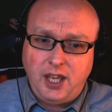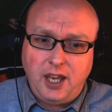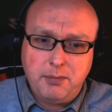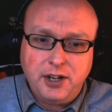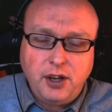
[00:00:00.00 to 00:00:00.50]

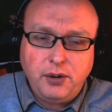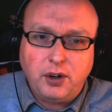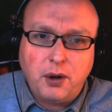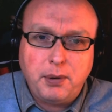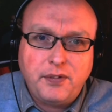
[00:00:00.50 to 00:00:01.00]
I know
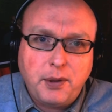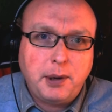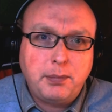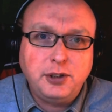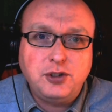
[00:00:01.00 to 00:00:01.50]
a couple of other
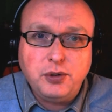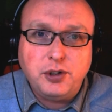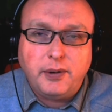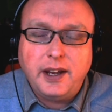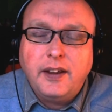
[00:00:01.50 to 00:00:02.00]
people who
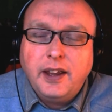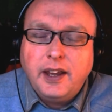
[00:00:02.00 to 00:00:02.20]
do it.